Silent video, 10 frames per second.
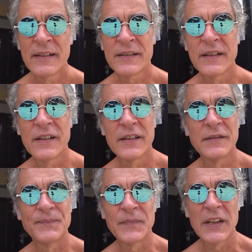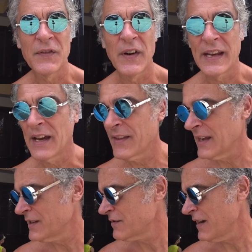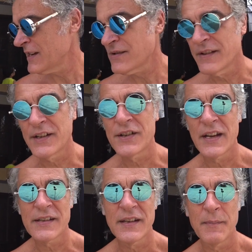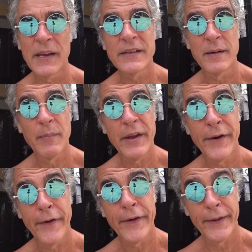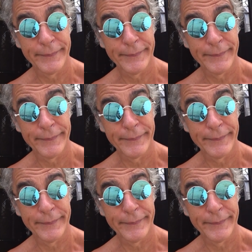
So it's funny how they get scratched on the chest and it makes their butt hurt.